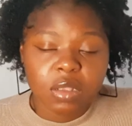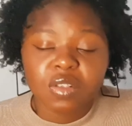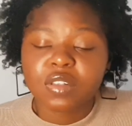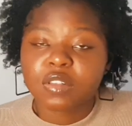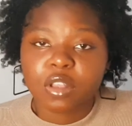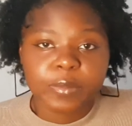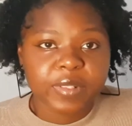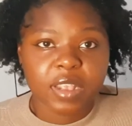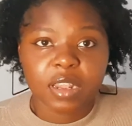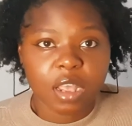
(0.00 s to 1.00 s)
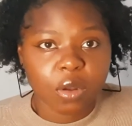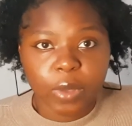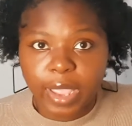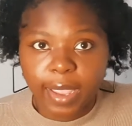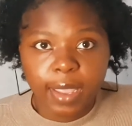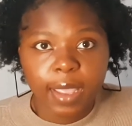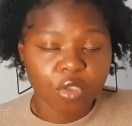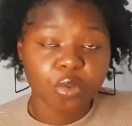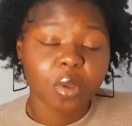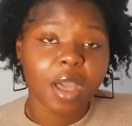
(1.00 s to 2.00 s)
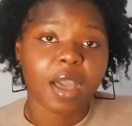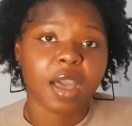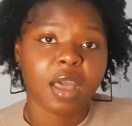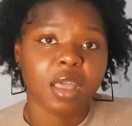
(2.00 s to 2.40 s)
Stop saying that, okay? You are